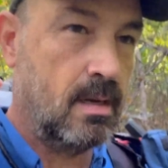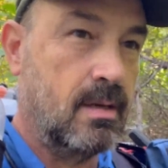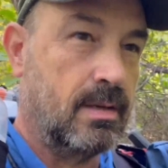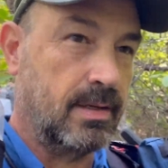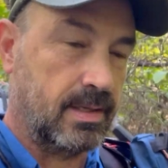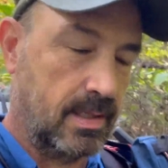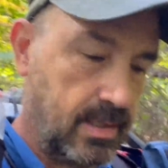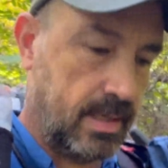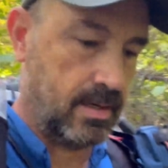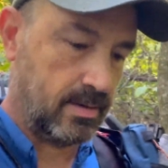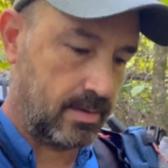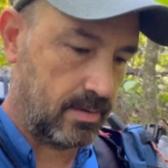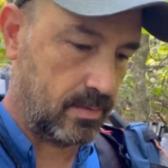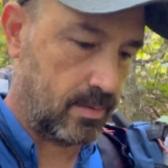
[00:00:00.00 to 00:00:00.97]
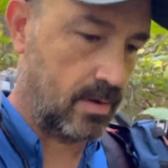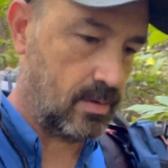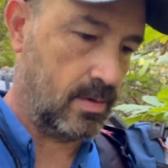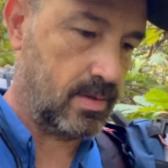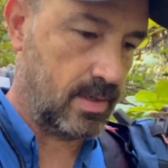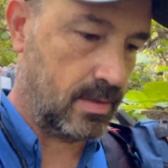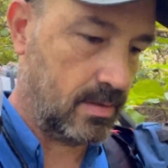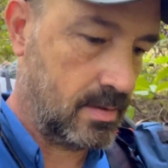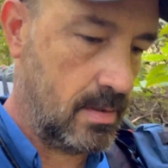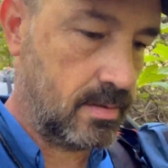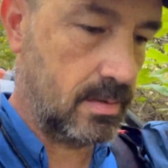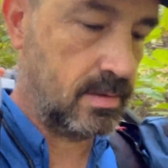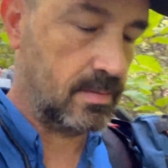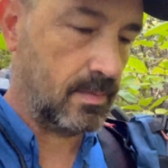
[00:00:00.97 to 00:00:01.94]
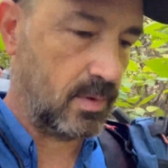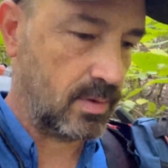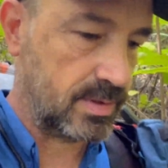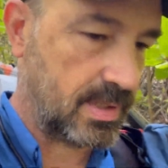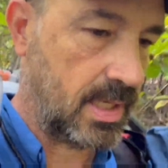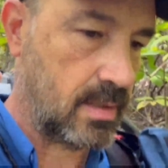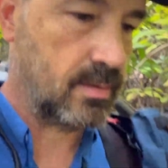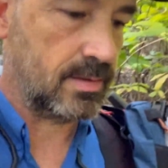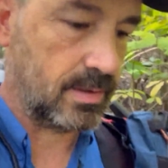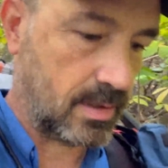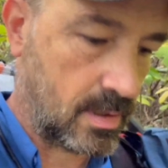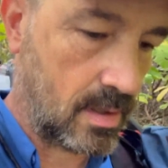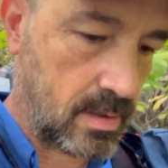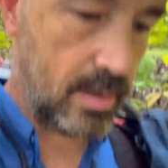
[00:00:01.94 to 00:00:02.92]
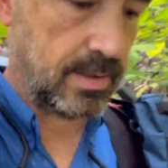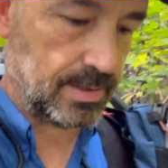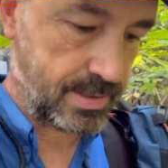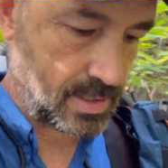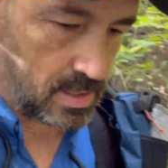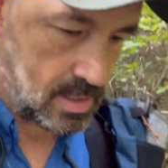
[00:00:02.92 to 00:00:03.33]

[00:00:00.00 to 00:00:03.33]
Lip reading: You can hear the road and motorcycles and cars,